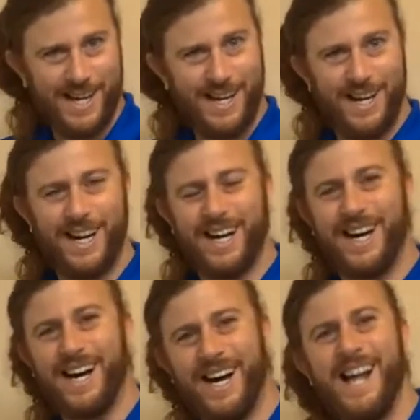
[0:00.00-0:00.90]

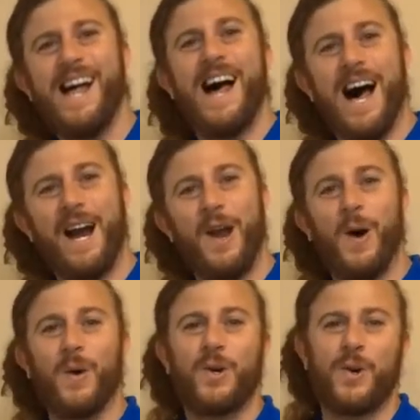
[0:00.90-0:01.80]
Haha, I
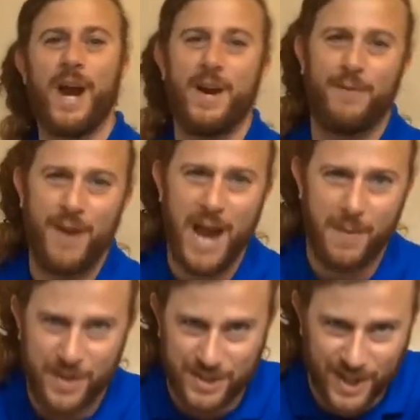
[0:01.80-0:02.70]
know, creative
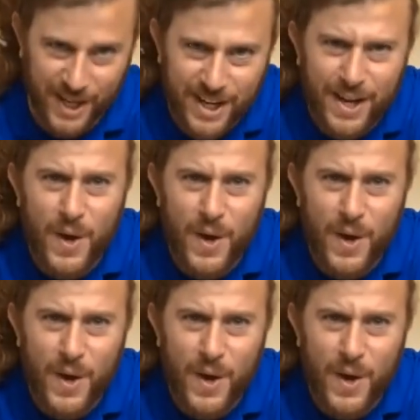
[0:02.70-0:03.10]
name, isn't it?